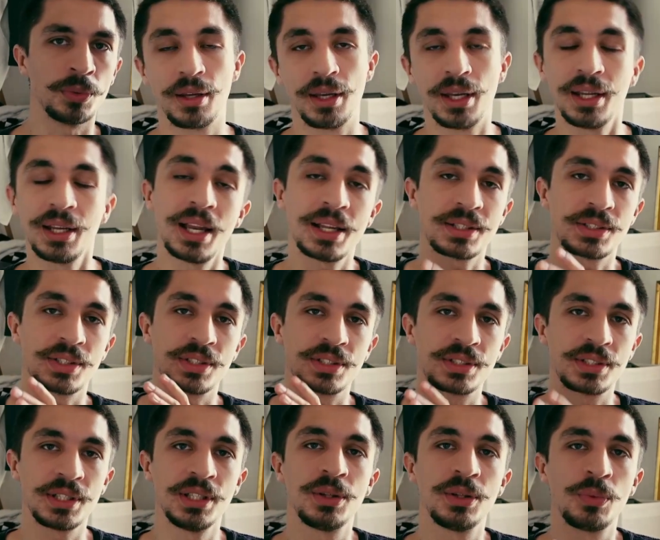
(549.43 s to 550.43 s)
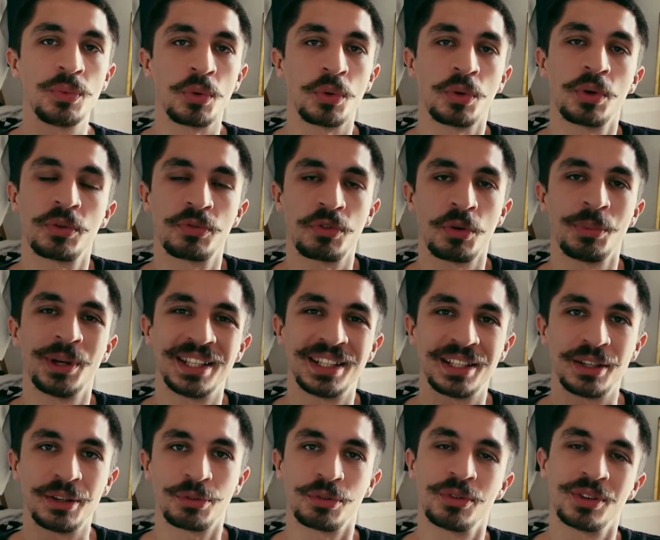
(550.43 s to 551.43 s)
It lets us see the world from a
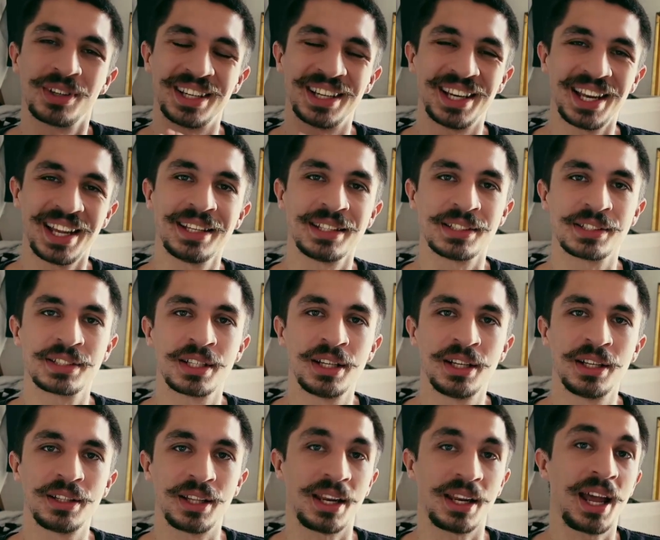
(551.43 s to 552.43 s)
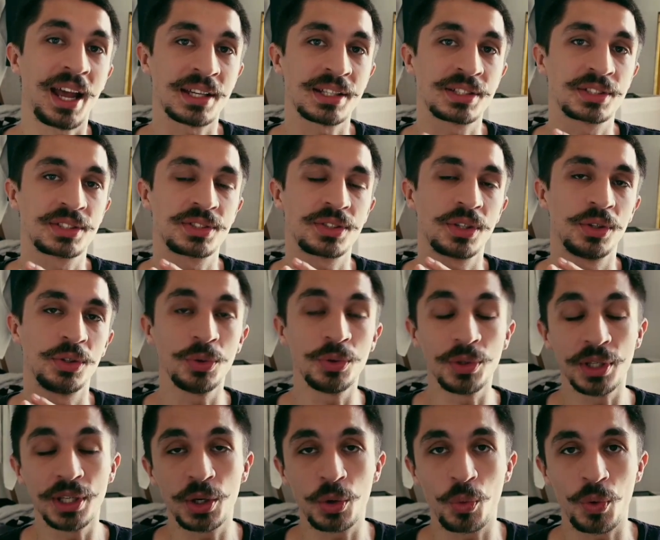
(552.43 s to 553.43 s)
different lens that asks
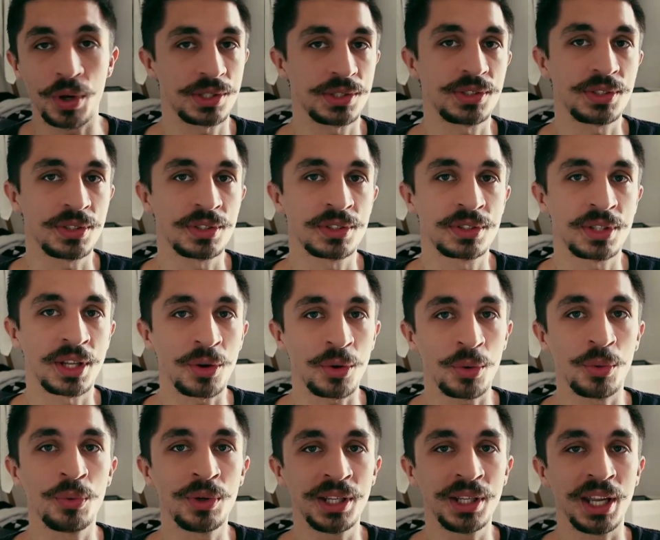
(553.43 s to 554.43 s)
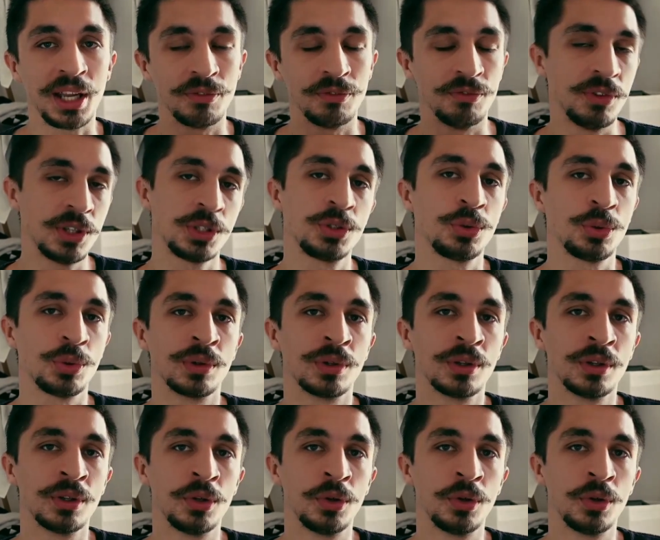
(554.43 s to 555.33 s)
unique questions that only a visual